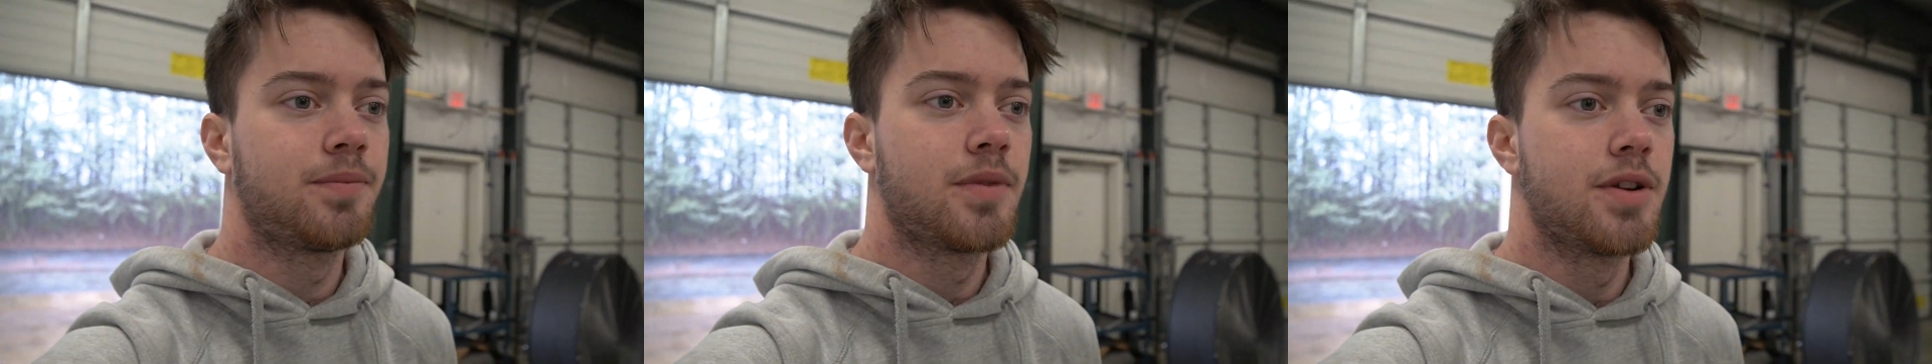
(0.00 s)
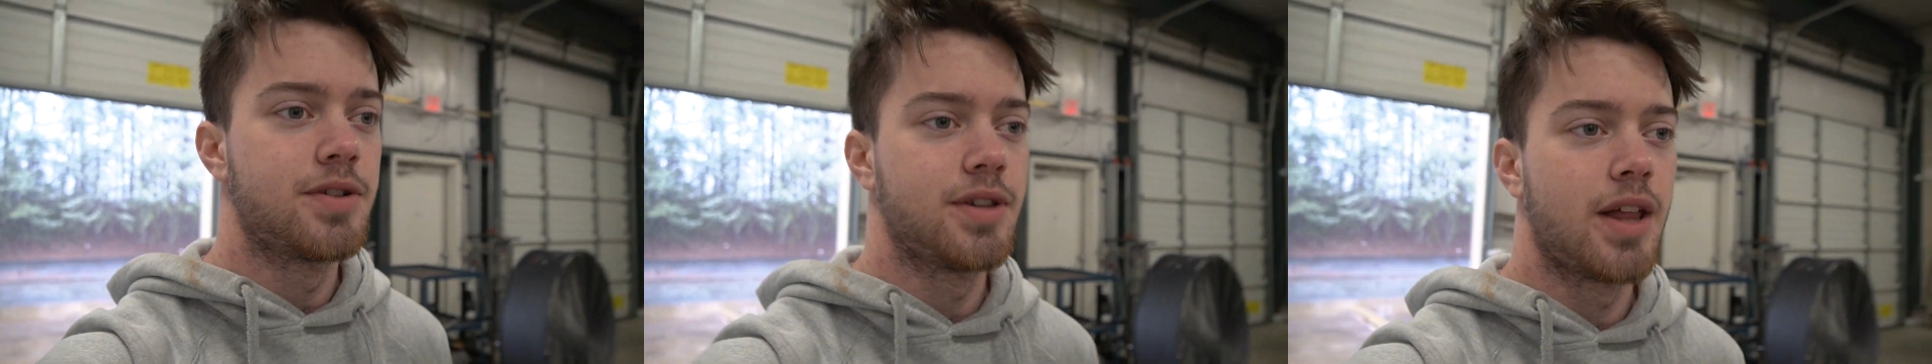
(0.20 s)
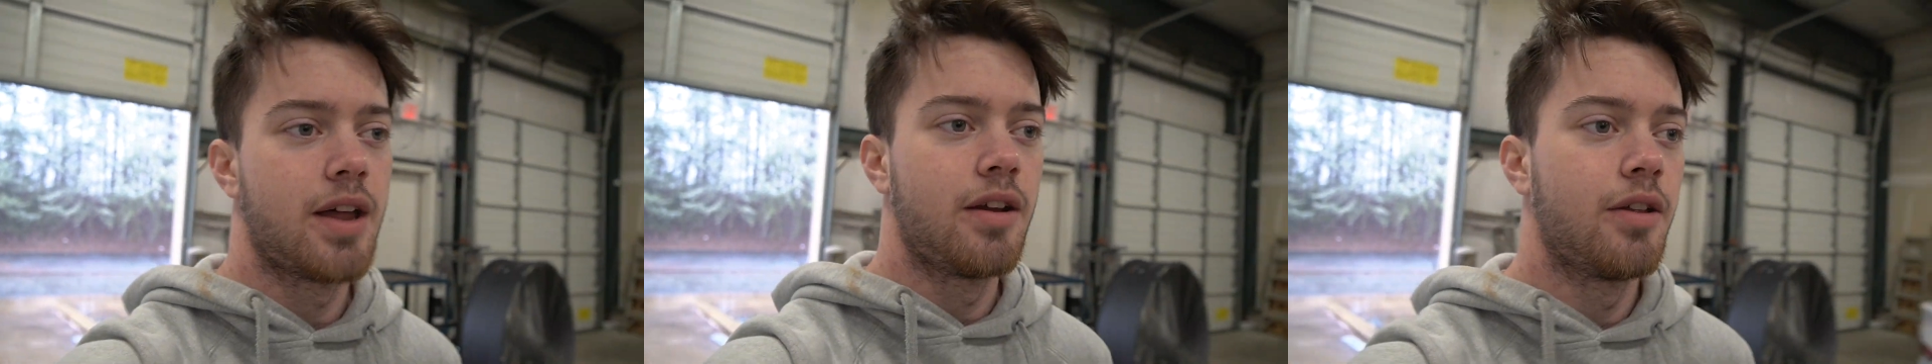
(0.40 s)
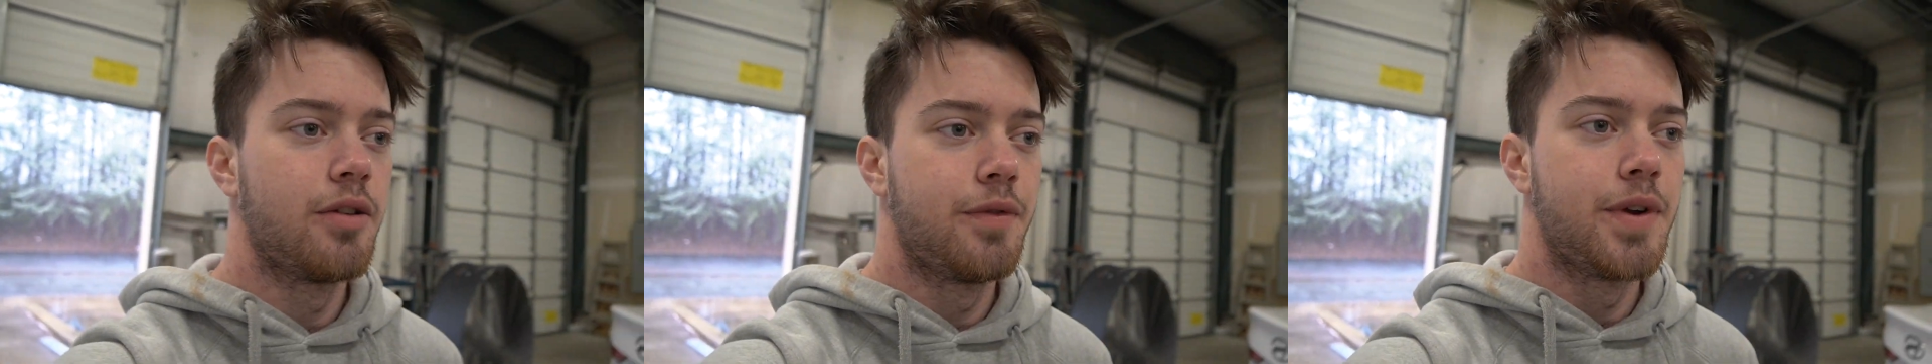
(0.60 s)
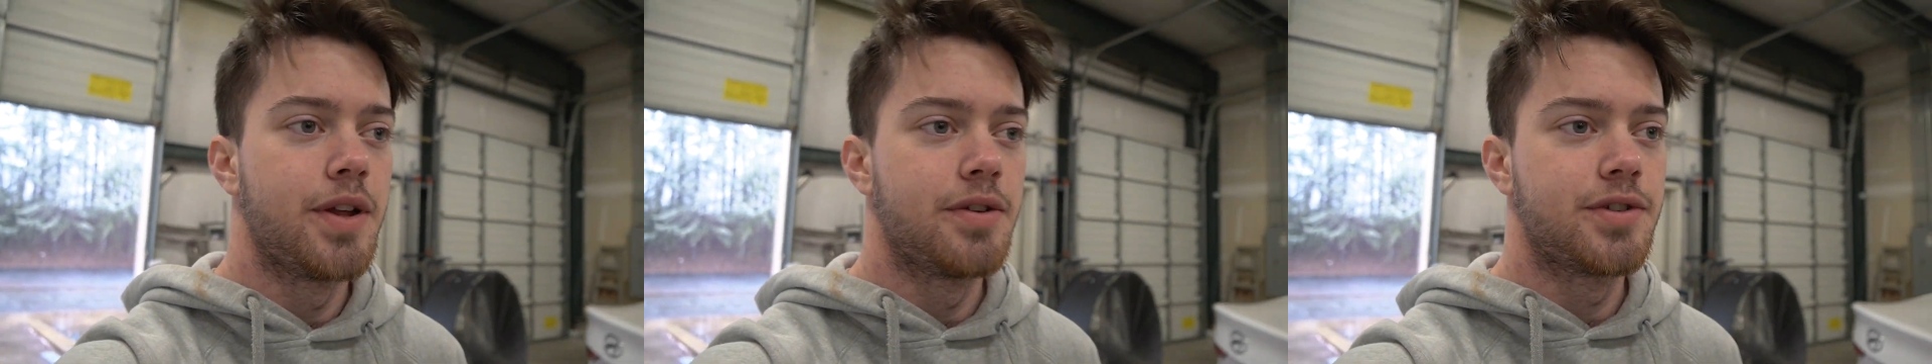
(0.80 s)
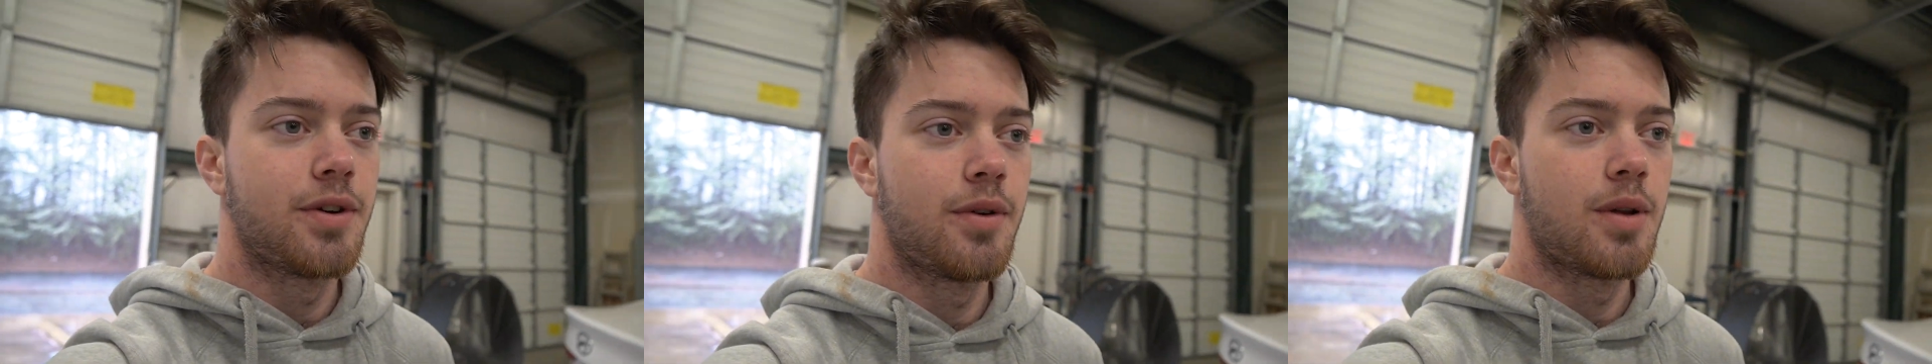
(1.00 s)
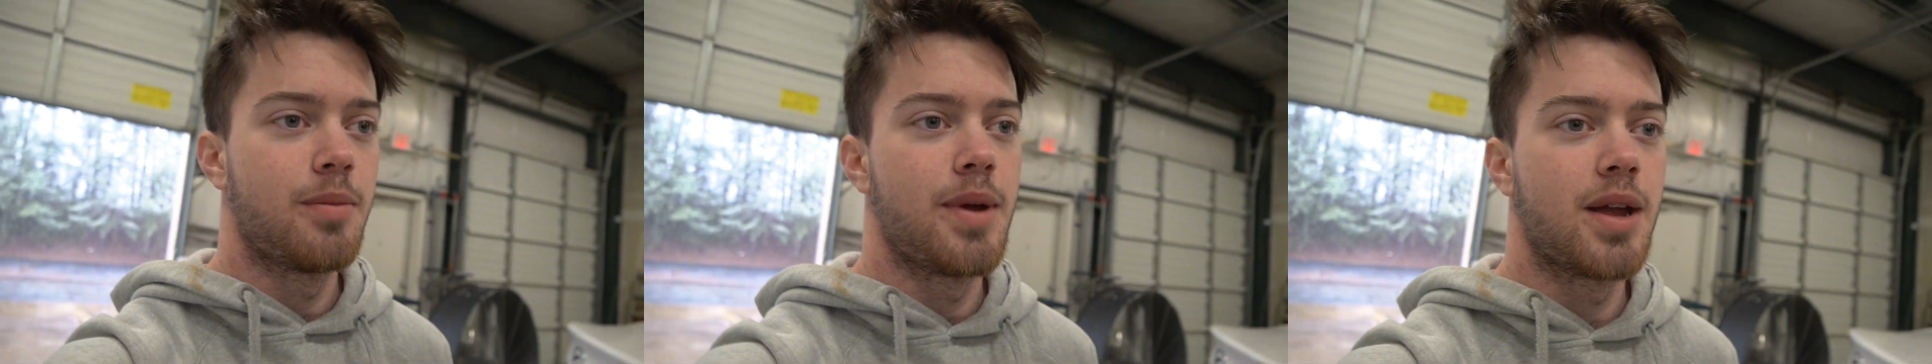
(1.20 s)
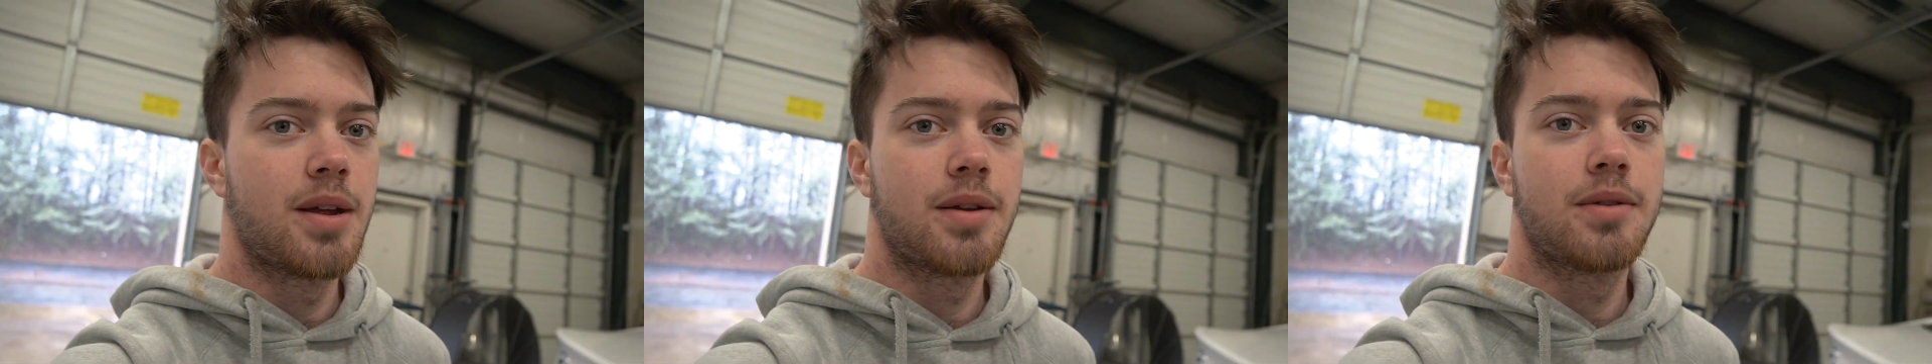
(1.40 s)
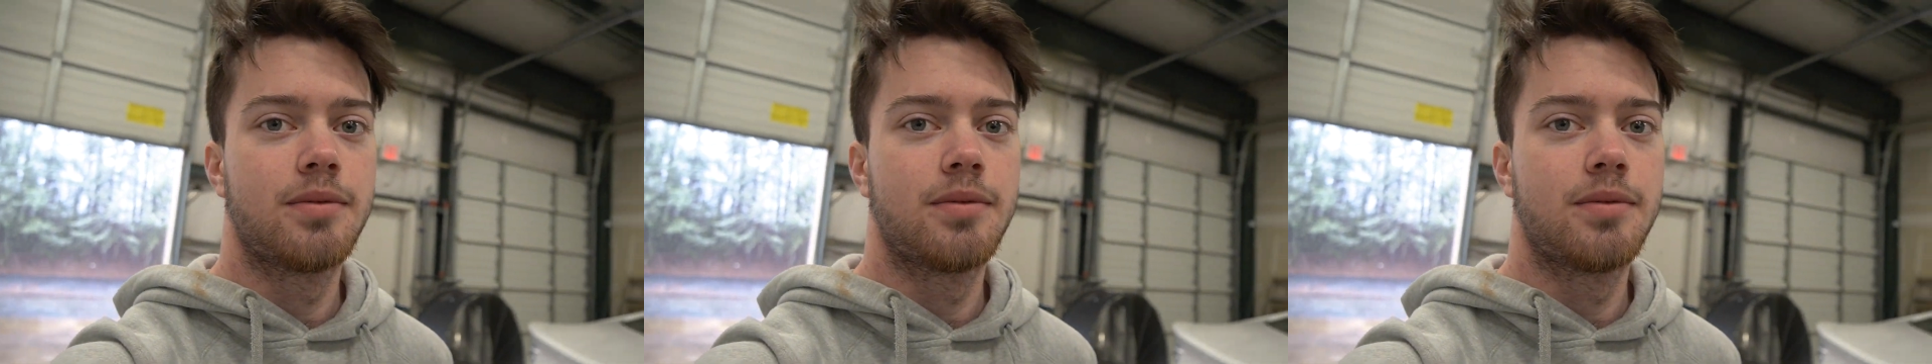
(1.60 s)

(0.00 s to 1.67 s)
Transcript: There's a lot of other videos I want to make,